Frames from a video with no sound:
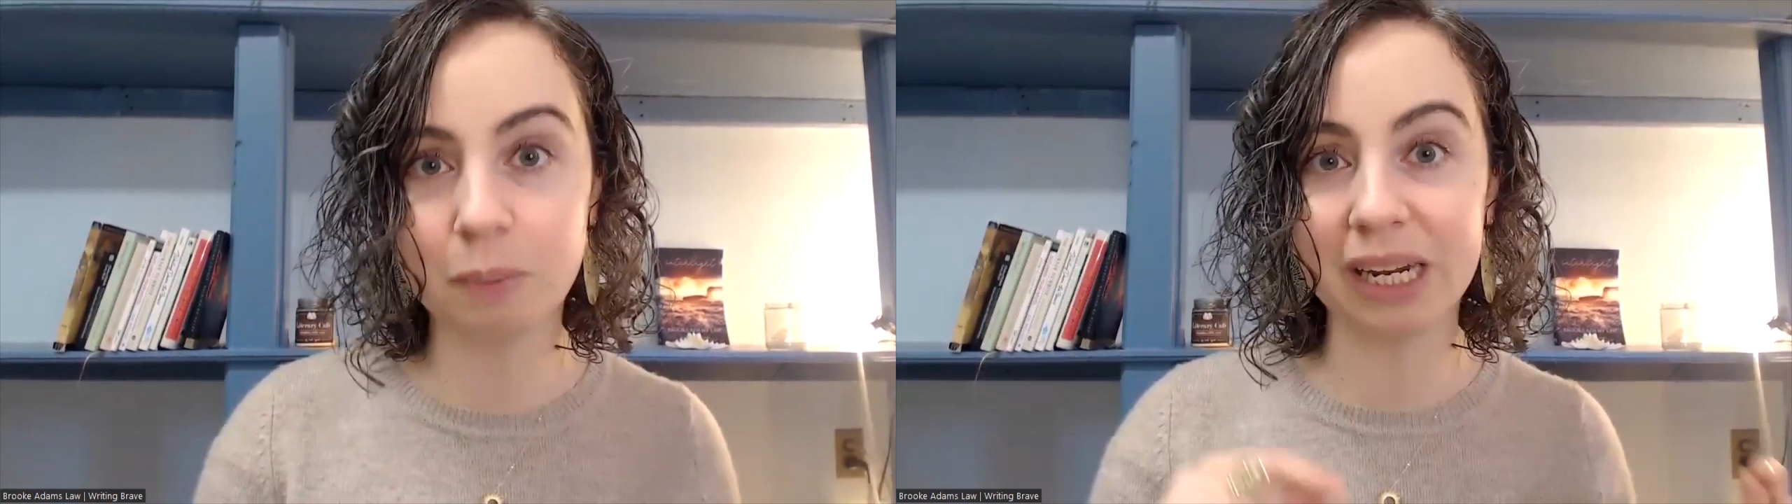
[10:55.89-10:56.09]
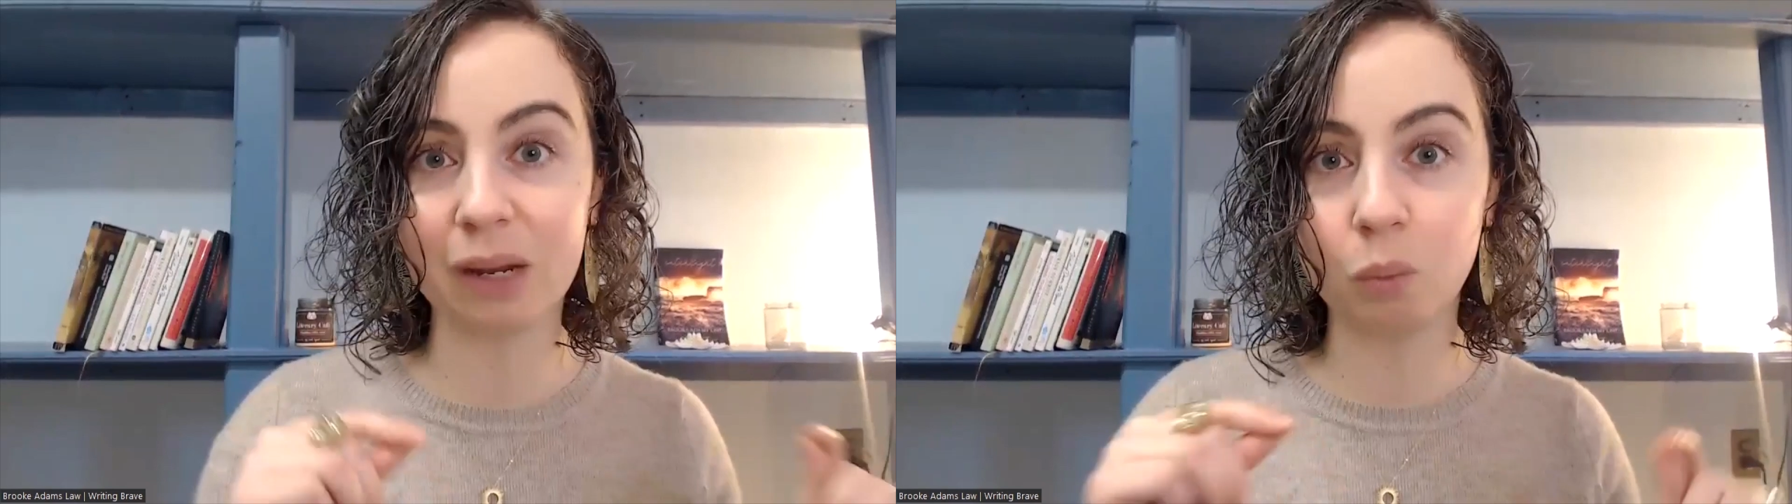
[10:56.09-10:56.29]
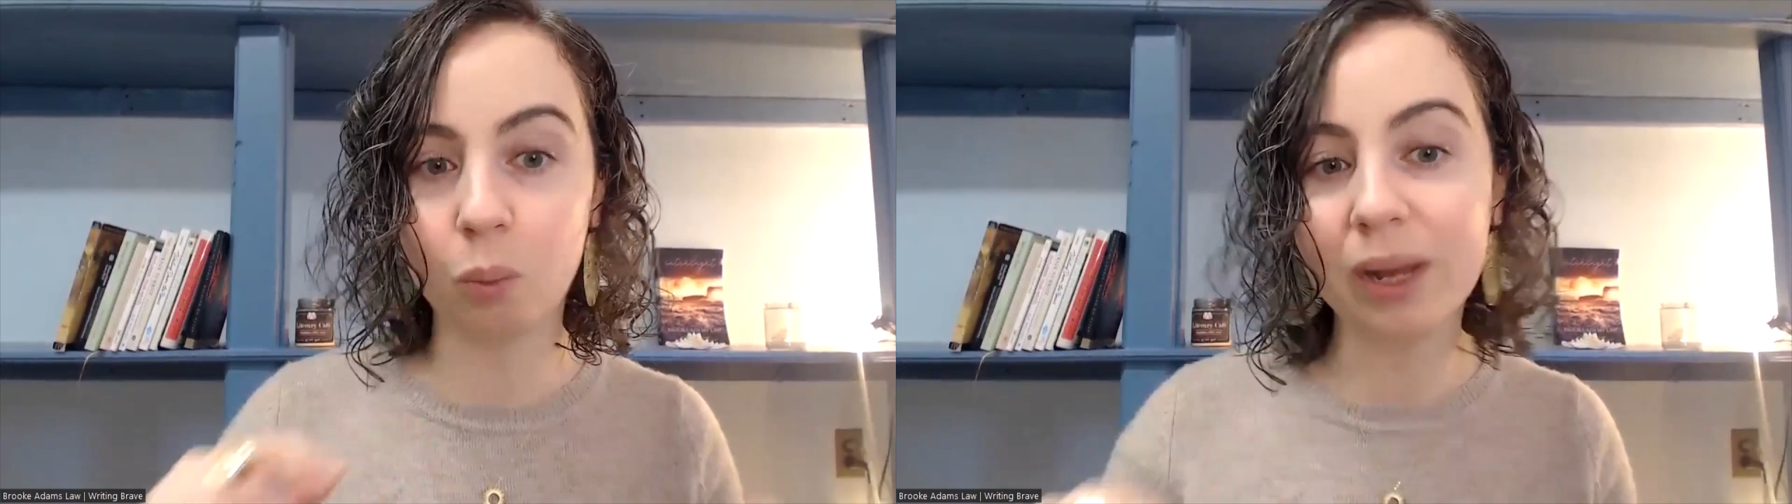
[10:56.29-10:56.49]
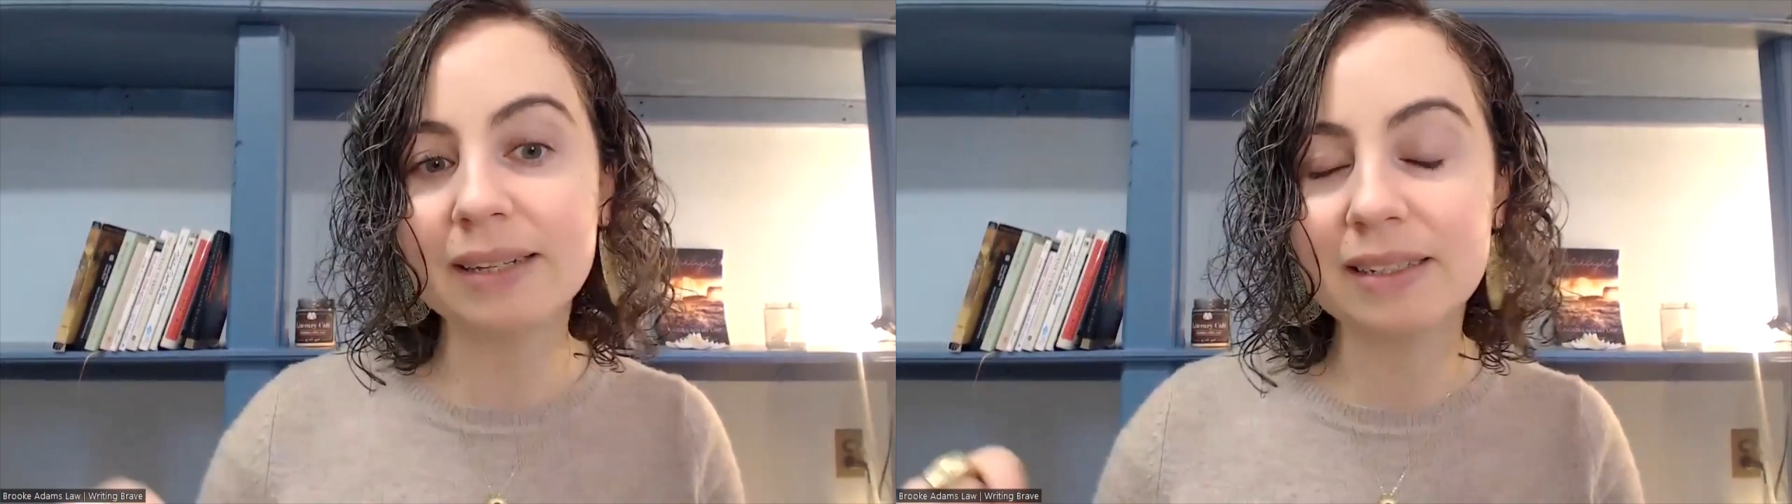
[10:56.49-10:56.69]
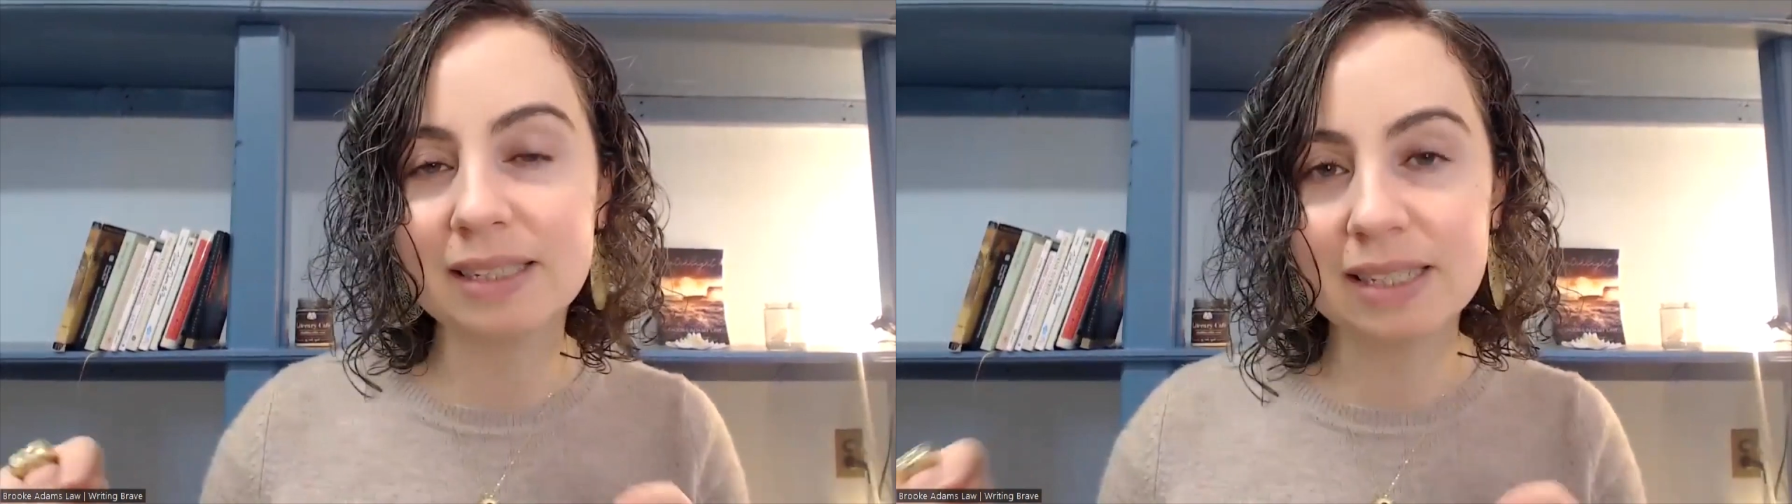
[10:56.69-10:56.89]
but it
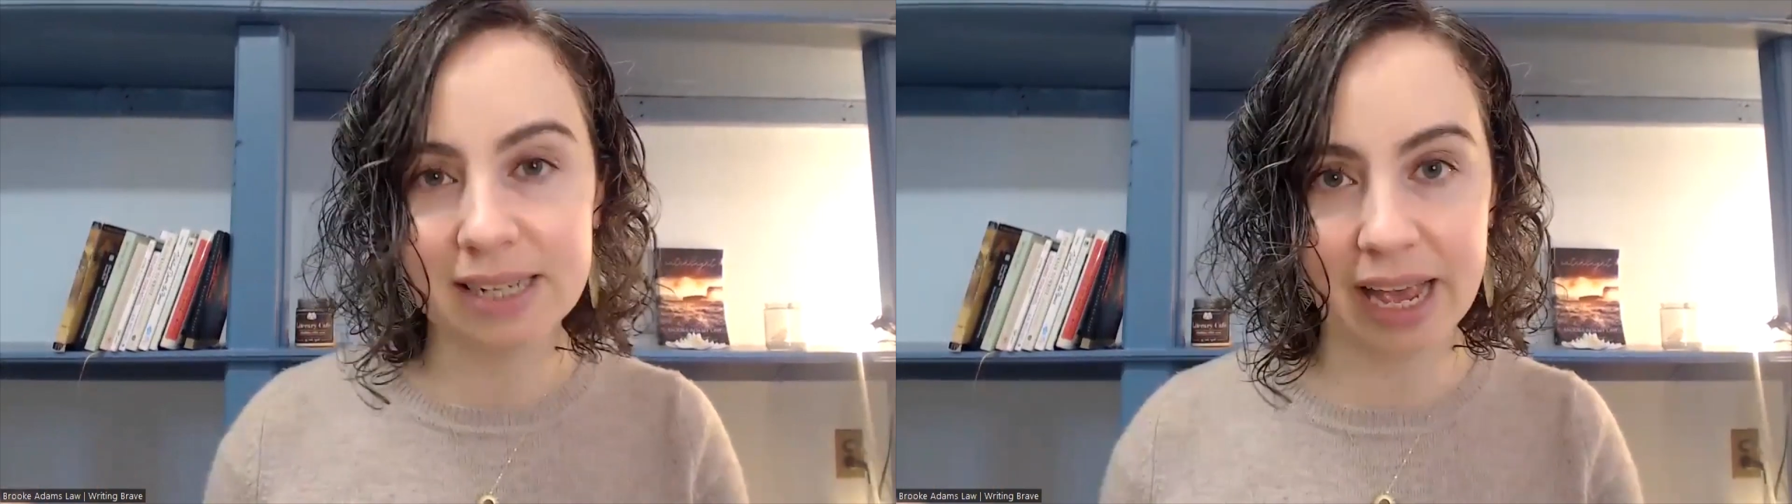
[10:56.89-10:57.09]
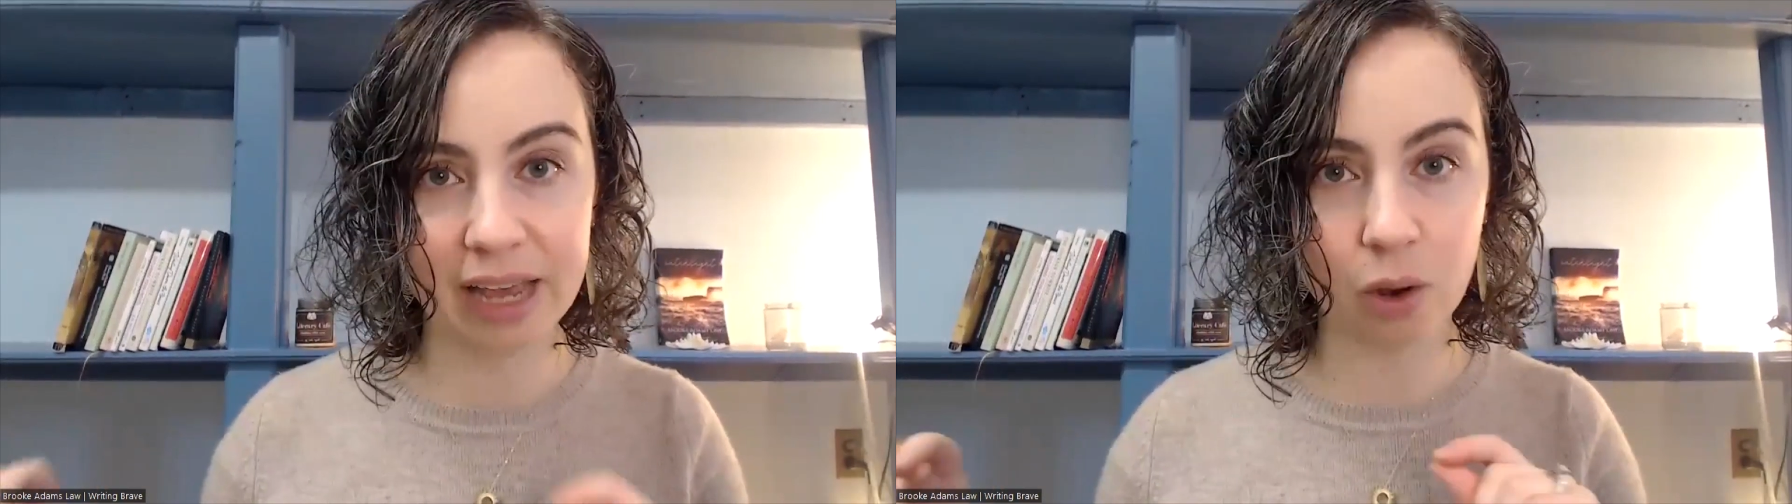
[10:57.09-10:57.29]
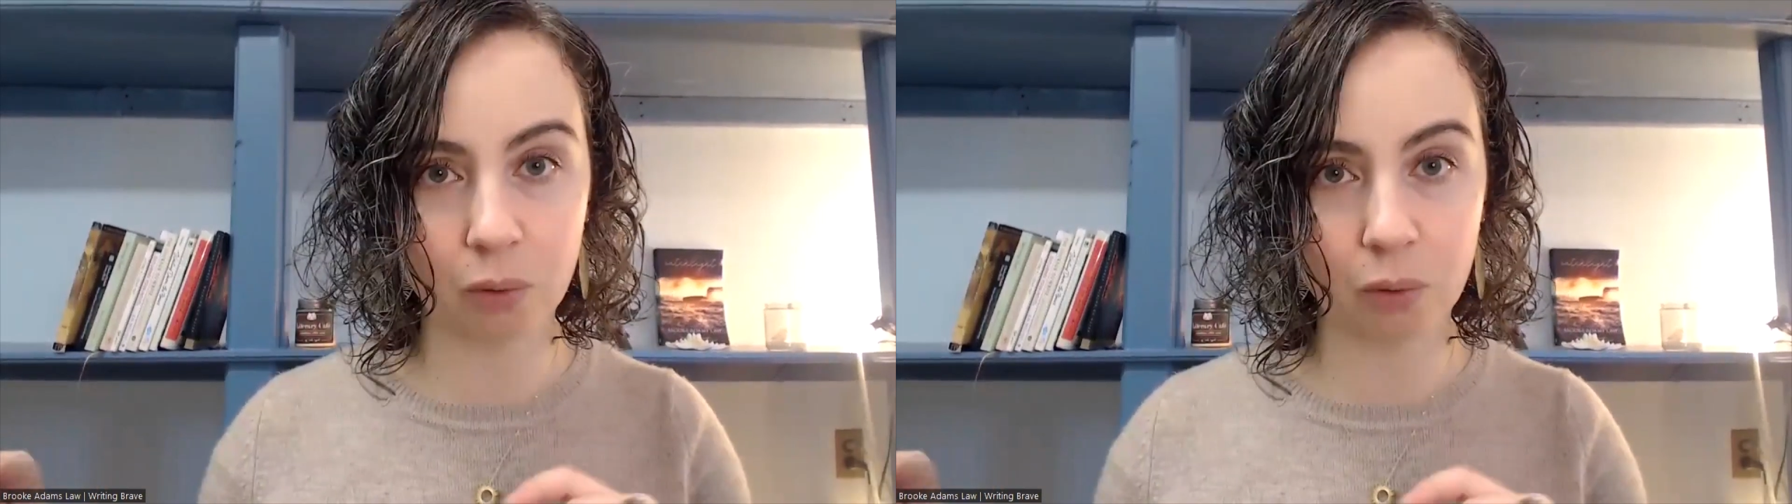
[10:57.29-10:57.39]
wins the day